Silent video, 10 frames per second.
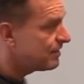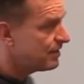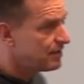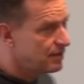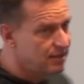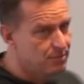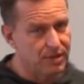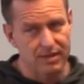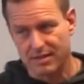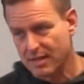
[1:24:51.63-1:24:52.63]
seen these
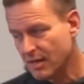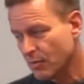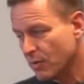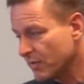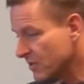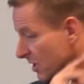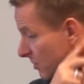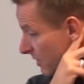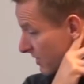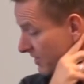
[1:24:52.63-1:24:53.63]
because when we
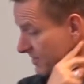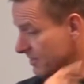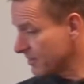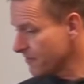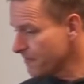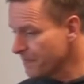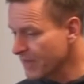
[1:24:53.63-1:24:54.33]
talk about tests,